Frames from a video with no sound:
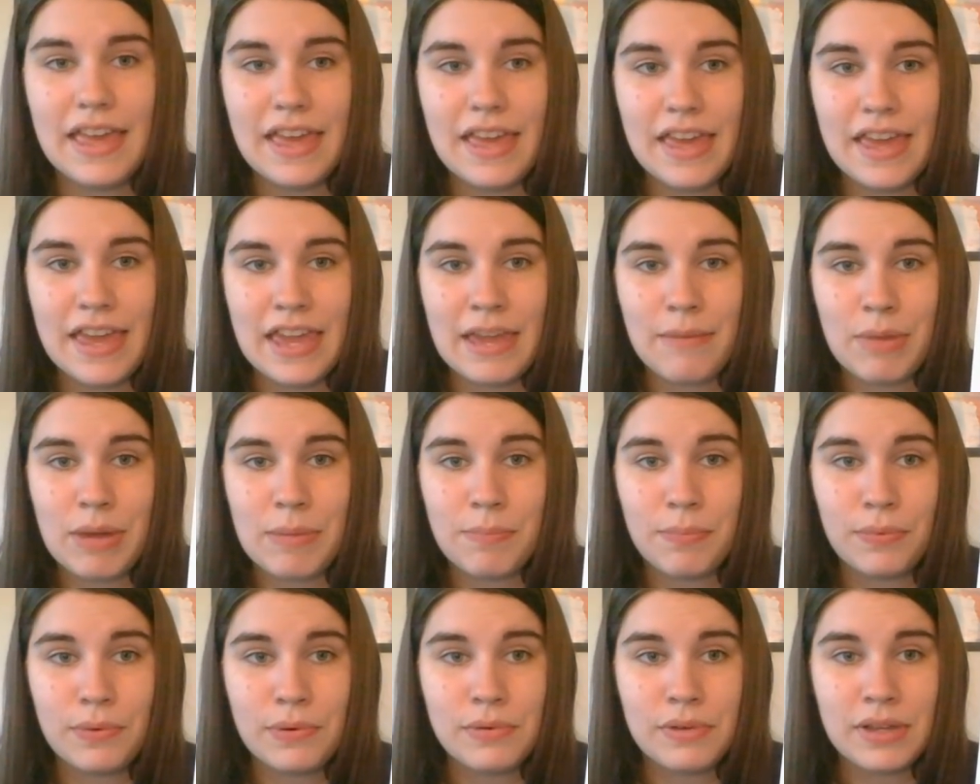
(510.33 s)
Amy
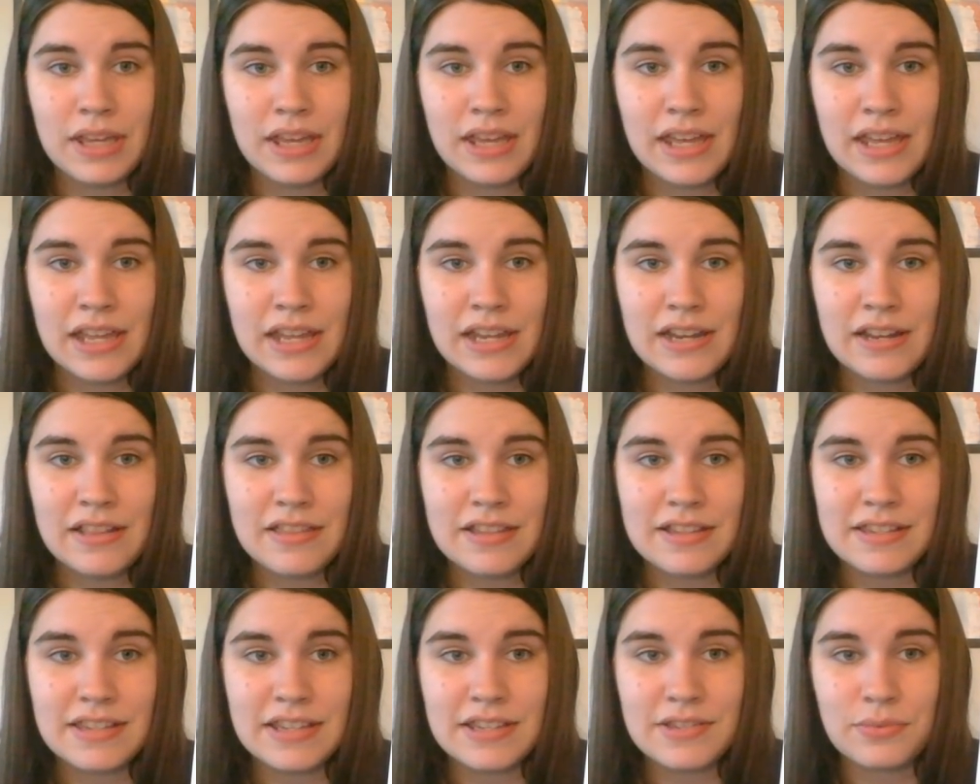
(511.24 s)
Brukin,
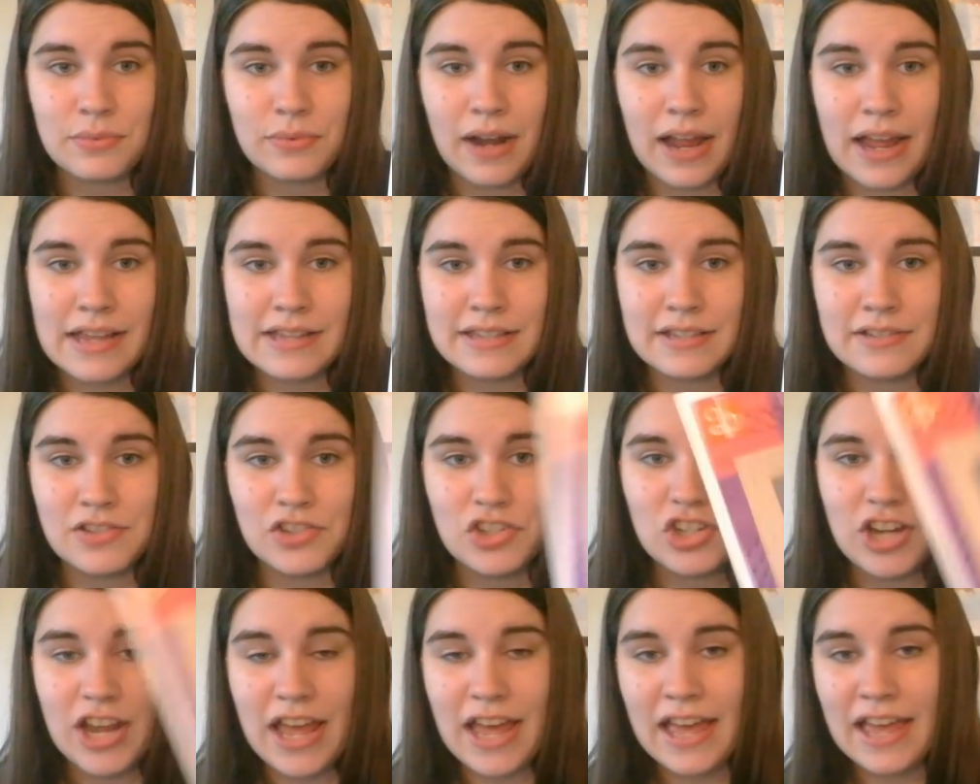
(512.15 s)
this is Rise and
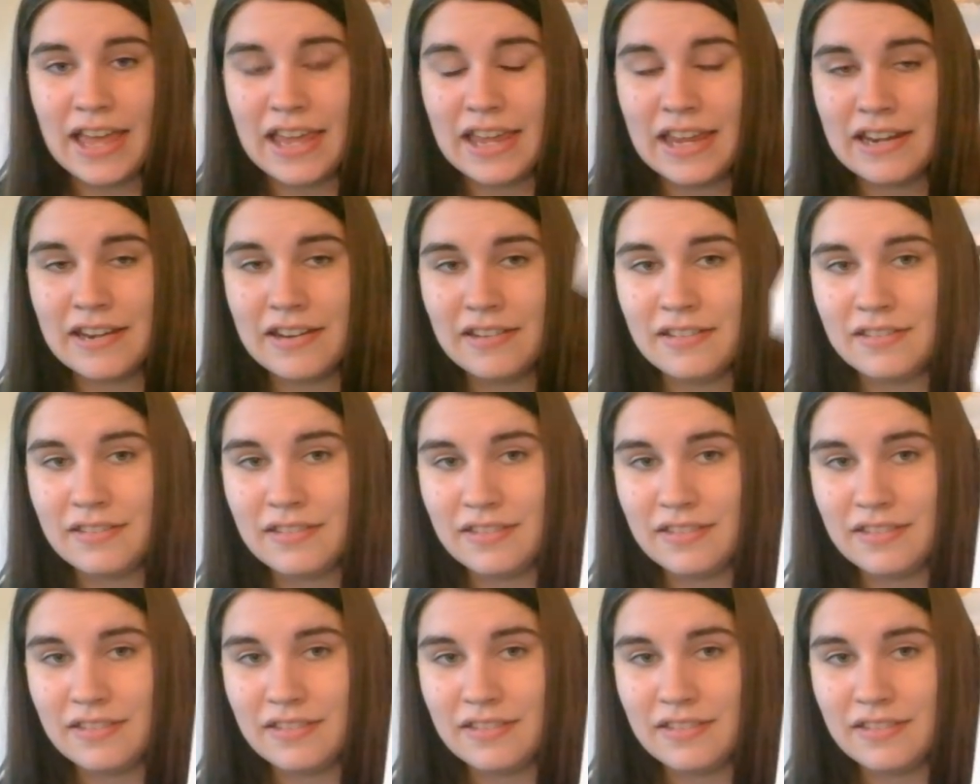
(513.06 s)
Shine.